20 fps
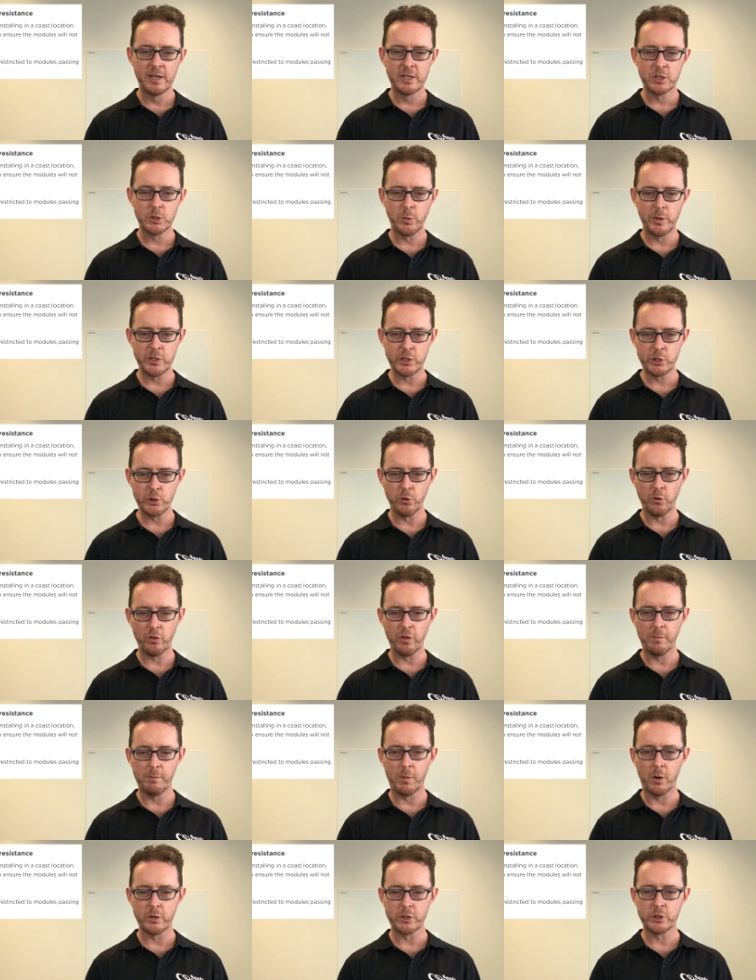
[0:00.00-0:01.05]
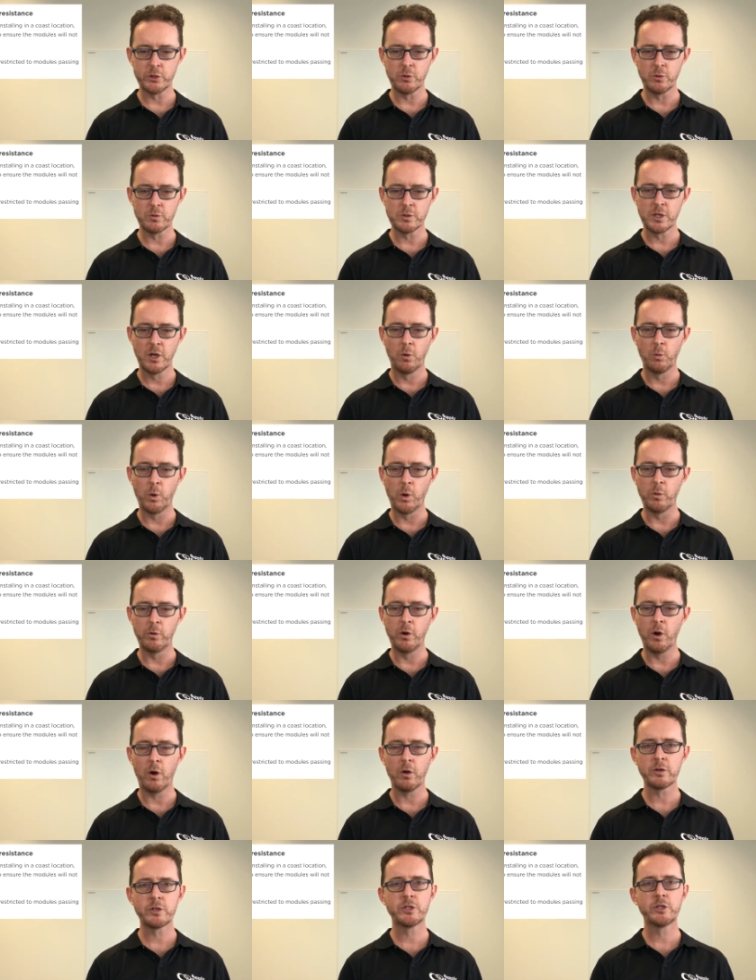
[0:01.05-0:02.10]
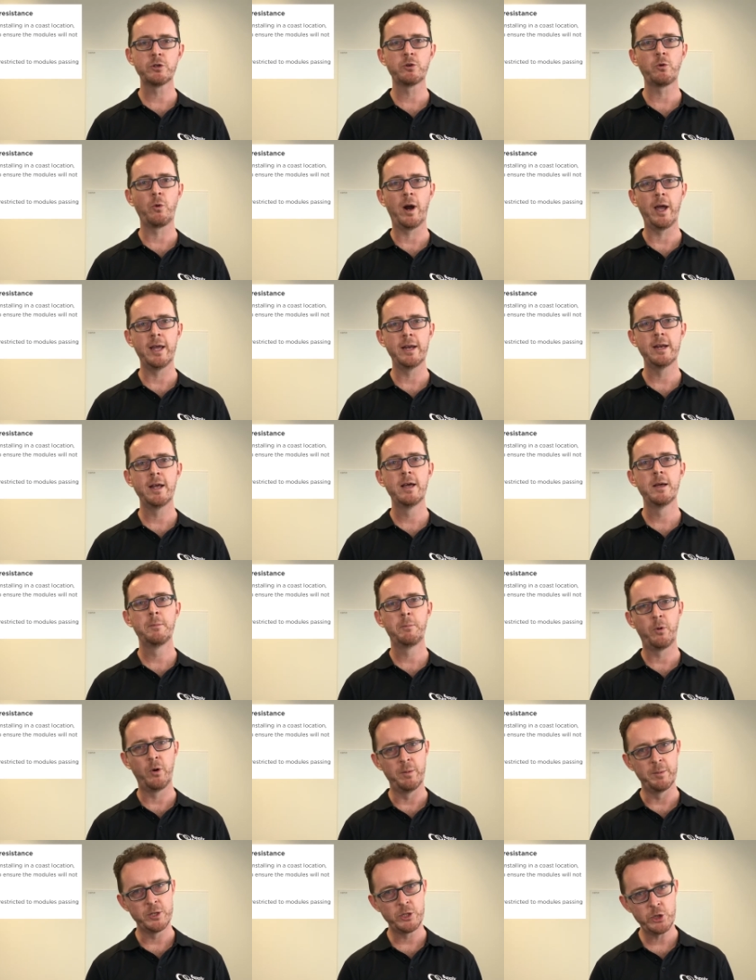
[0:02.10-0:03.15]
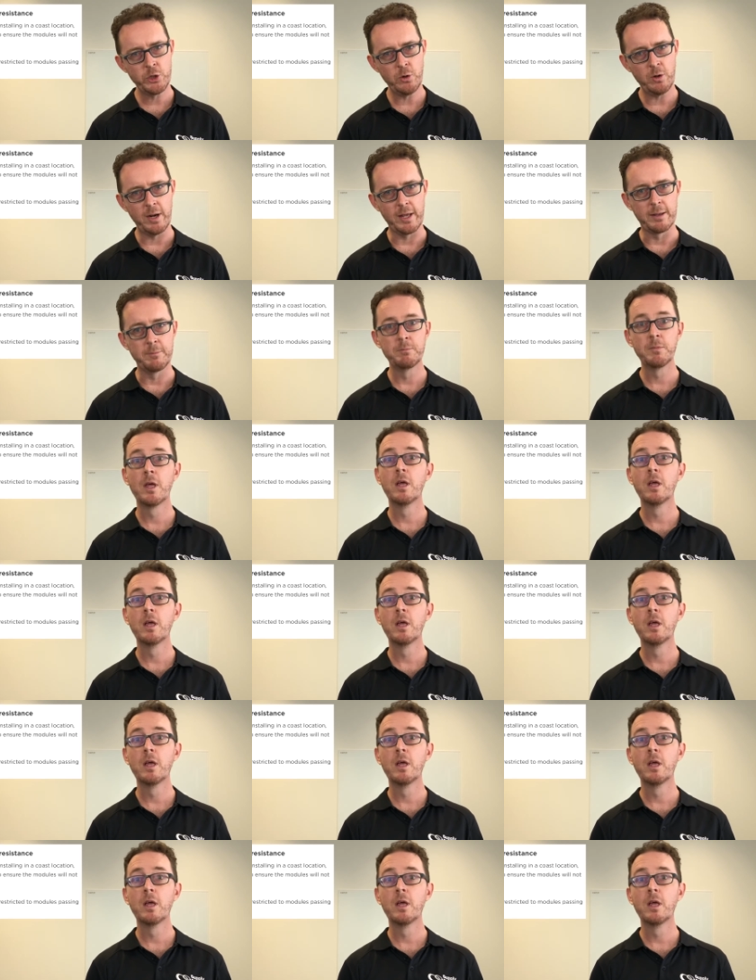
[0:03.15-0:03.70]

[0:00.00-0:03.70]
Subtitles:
to ensure the modules will not degrade prematurely,